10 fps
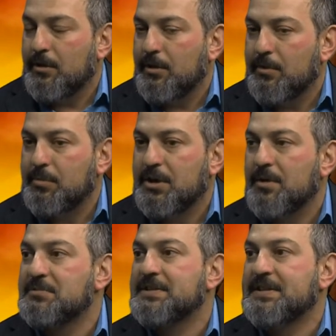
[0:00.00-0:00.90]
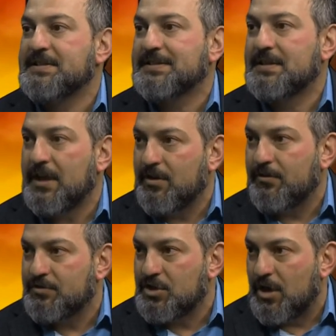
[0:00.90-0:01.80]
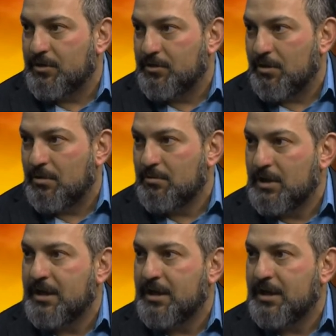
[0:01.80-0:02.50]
it becomes the state of John Doe,